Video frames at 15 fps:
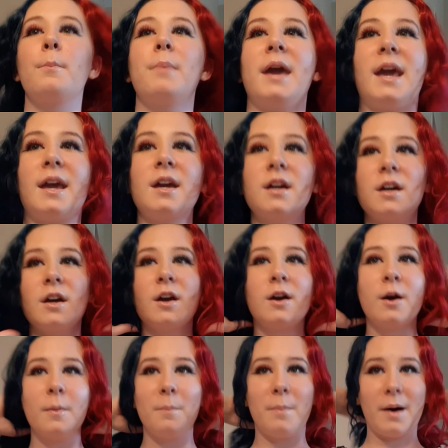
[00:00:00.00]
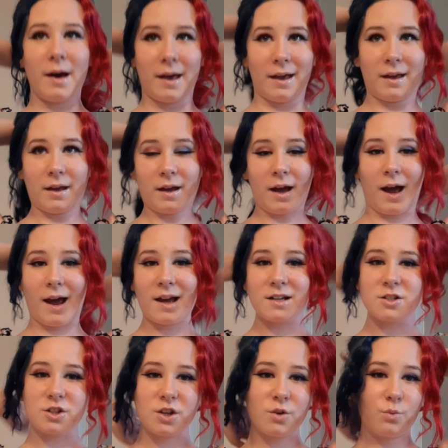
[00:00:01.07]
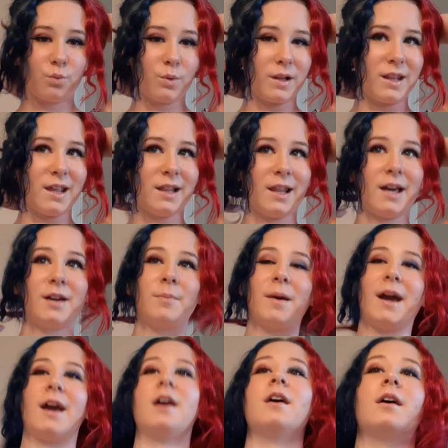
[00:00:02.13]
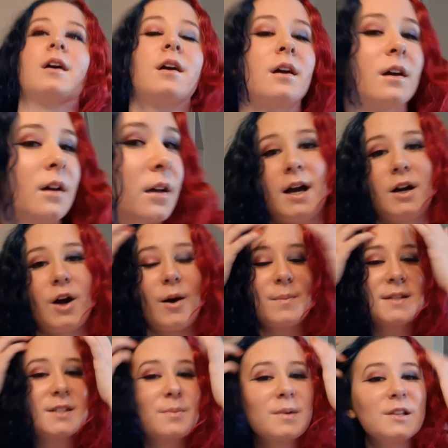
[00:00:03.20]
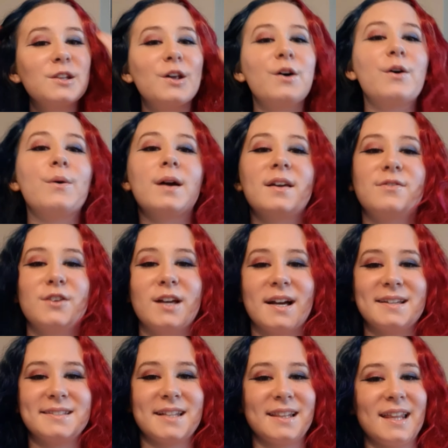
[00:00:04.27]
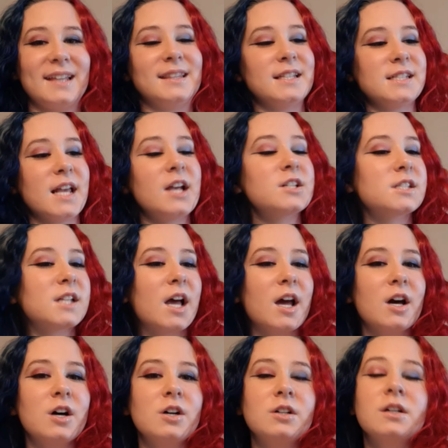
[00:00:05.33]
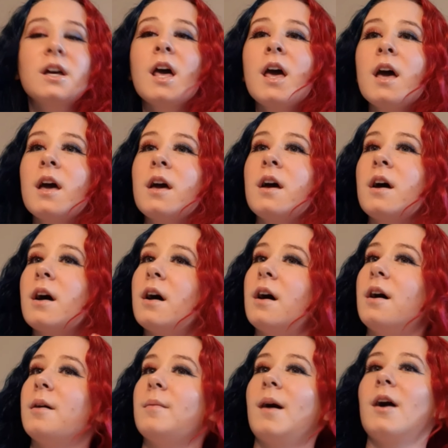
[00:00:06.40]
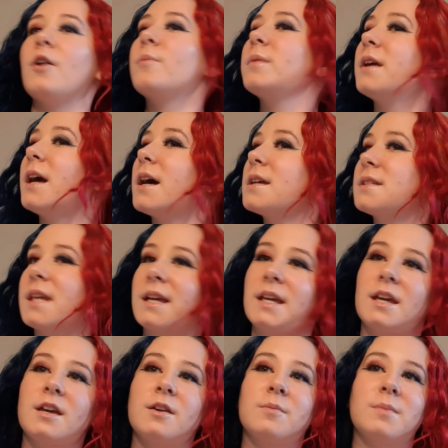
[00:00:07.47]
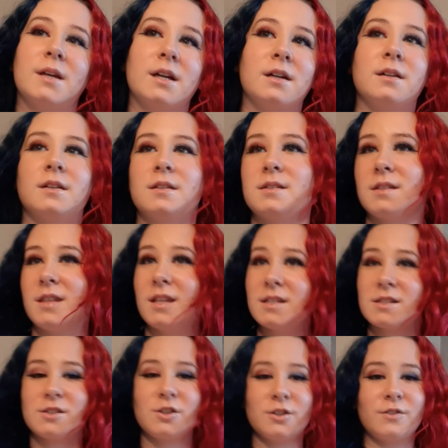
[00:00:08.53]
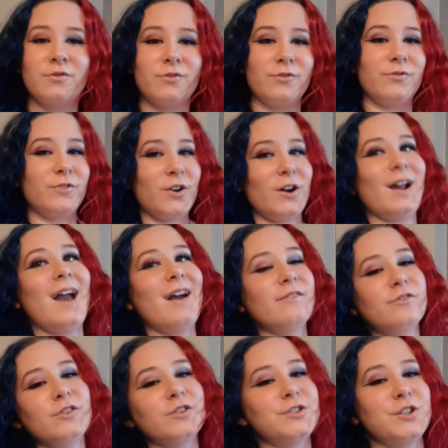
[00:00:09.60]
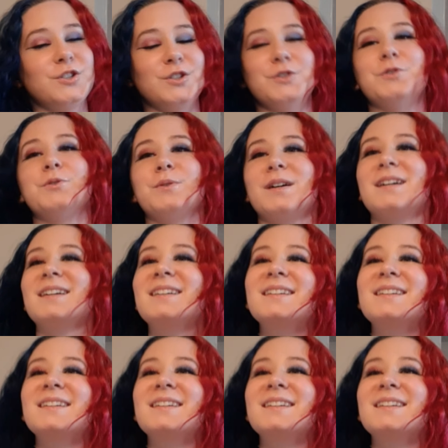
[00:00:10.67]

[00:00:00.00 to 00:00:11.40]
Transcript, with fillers: pink, but I actually really like my hair. Comment down below if you guys like this hairstyle. Um, I hope you guys like it because this took forever to do,